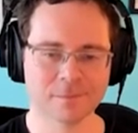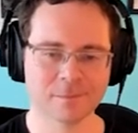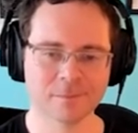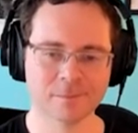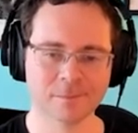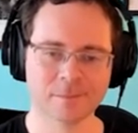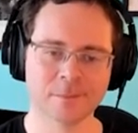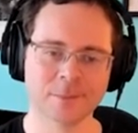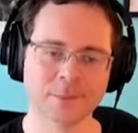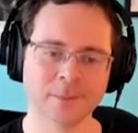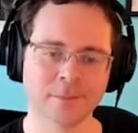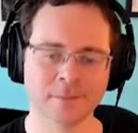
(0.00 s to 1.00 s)

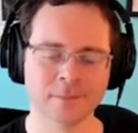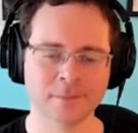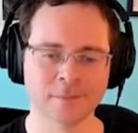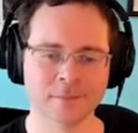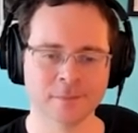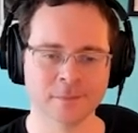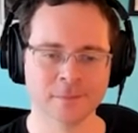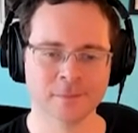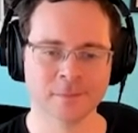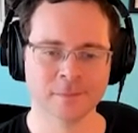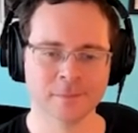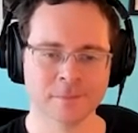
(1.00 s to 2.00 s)

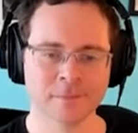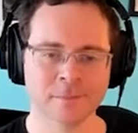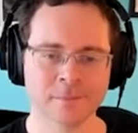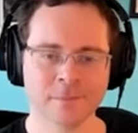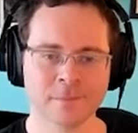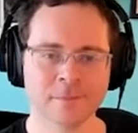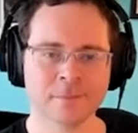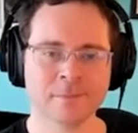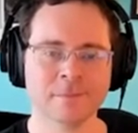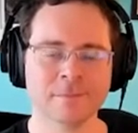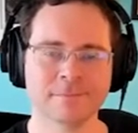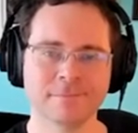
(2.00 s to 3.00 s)

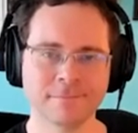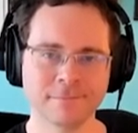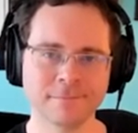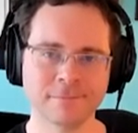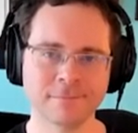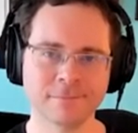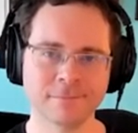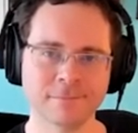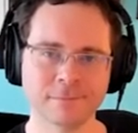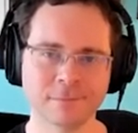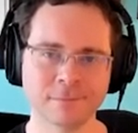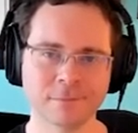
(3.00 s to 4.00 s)

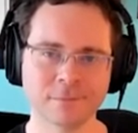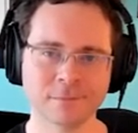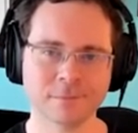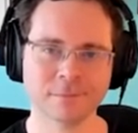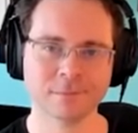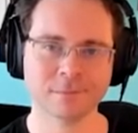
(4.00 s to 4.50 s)
(not speaking)